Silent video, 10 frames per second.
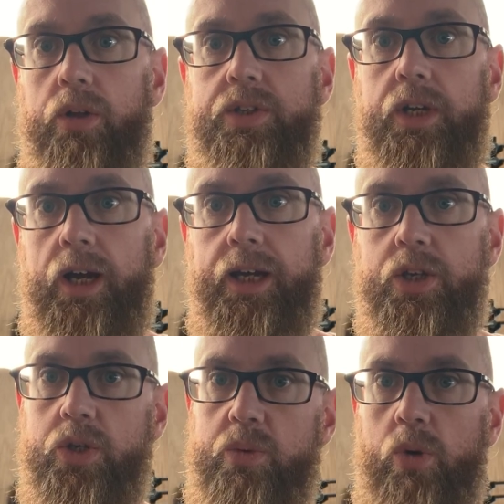today
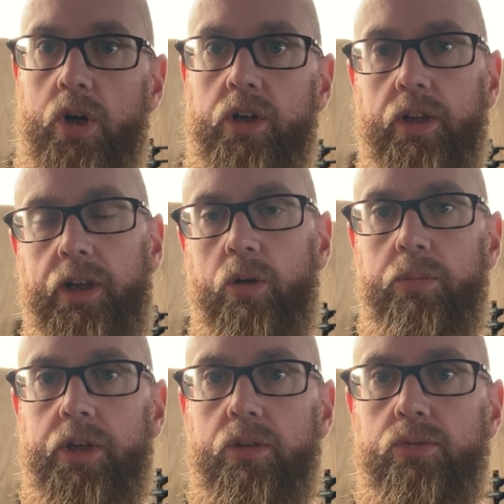is just work on a little
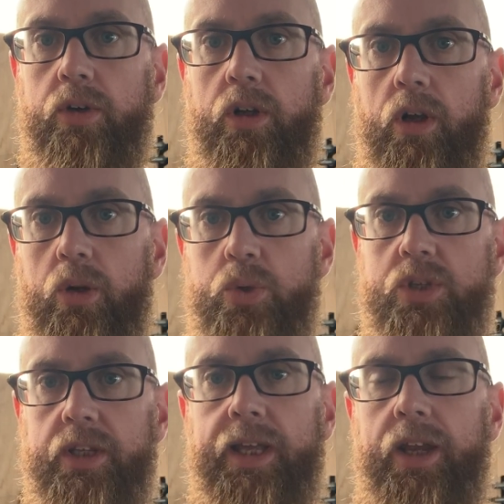bit of
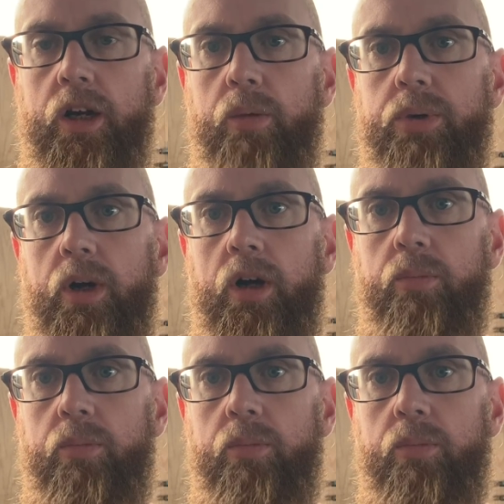loosening that up,